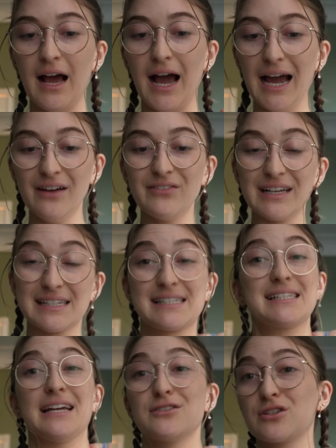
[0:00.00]
I've
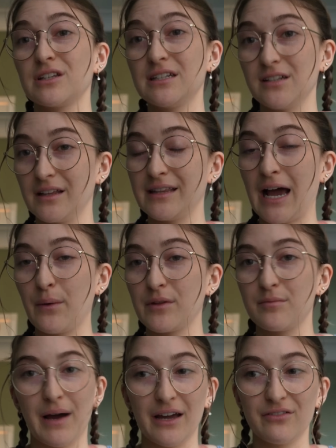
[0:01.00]
essentially done that
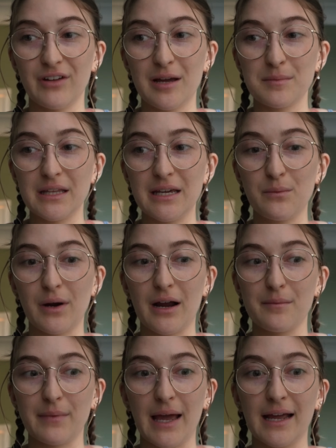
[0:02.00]
with my family where
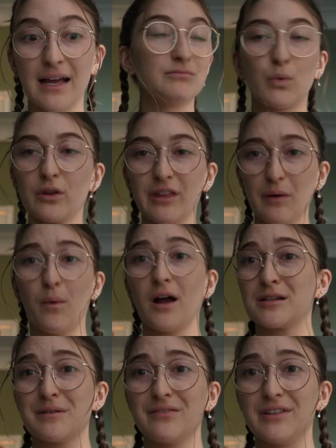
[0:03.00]
I'm like, well, they
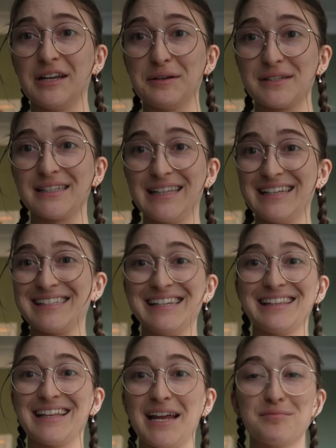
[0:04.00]
watch my videos and they
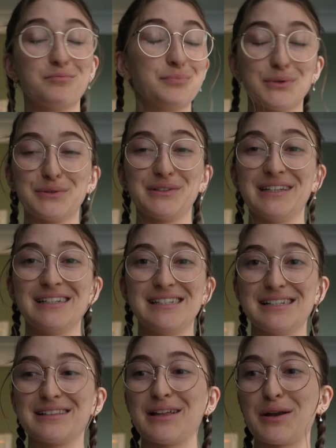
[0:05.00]
see that I brutally
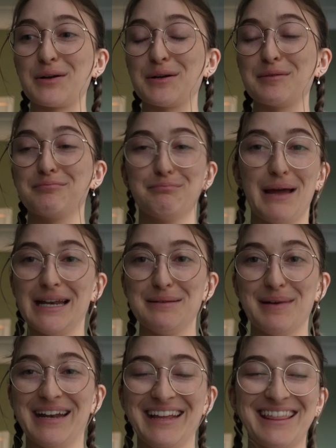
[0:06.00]
declutter many,
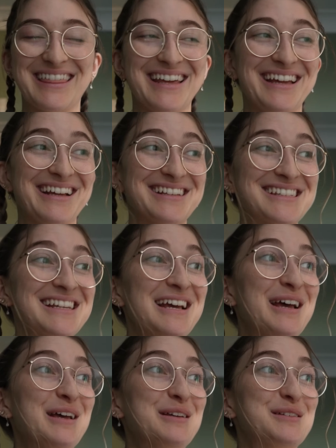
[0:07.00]
many things.
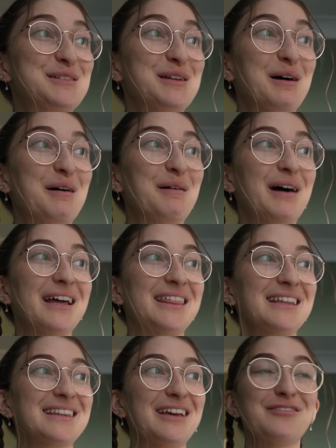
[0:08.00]
So I
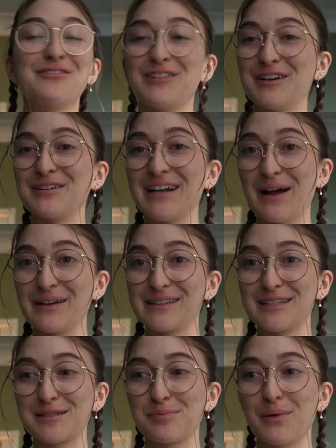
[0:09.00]
think they've figured out at
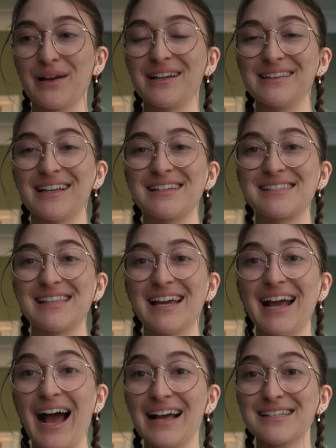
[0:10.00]
this point, unless
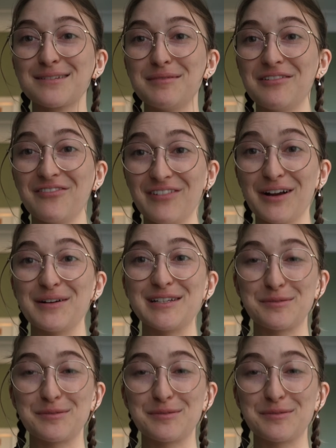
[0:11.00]
they ask me very